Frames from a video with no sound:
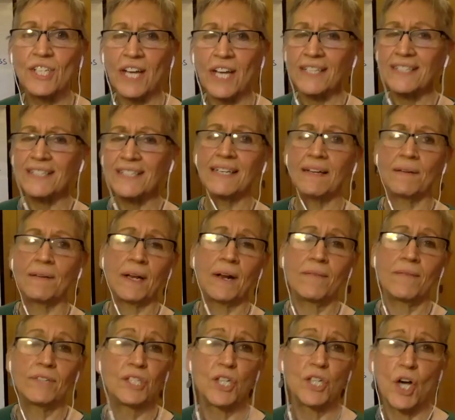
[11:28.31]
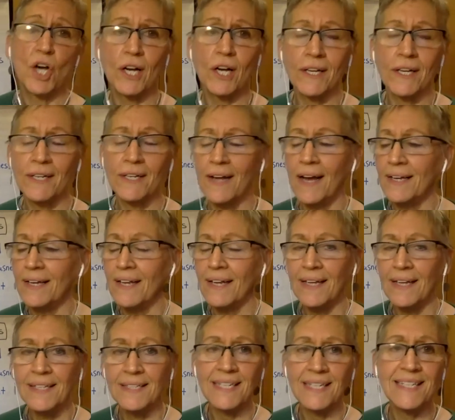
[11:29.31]
I see, I have a dog, and
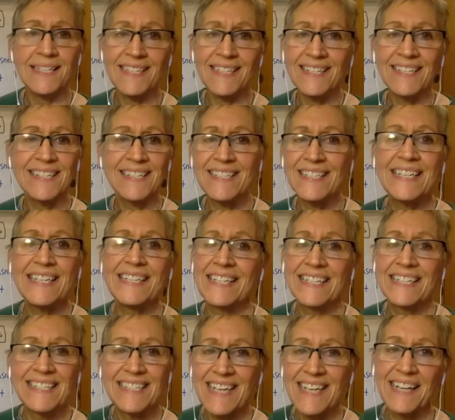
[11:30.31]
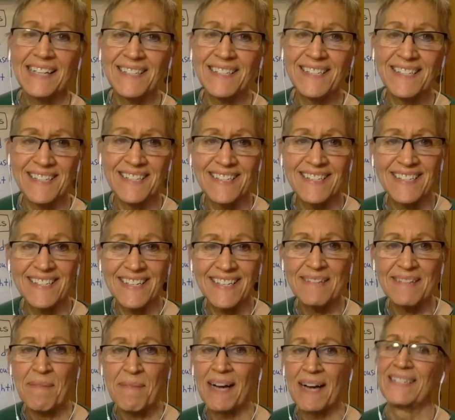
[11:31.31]
it's easy to see the intelligence
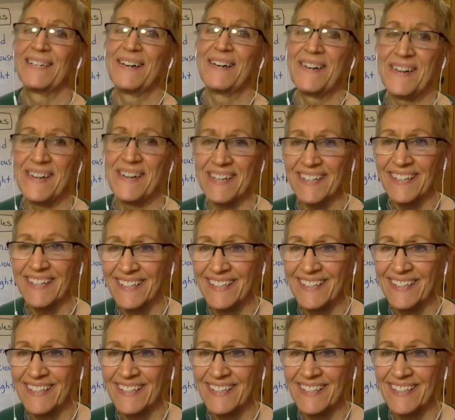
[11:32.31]
in my dog.